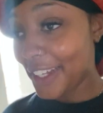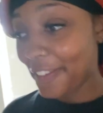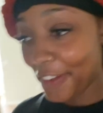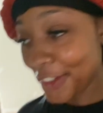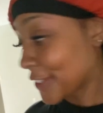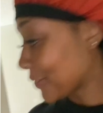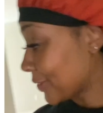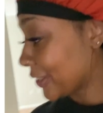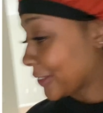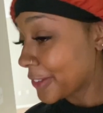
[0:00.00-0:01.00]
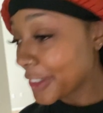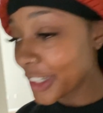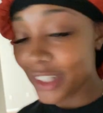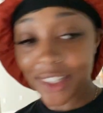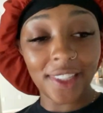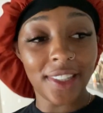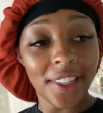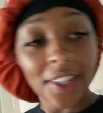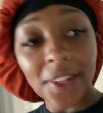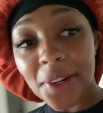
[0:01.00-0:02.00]
Feels surreal
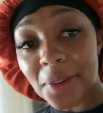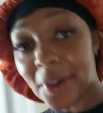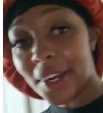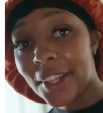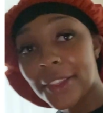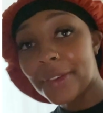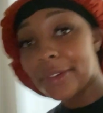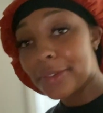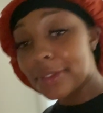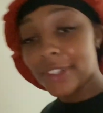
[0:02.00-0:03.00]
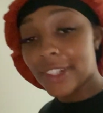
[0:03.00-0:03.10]
walking through.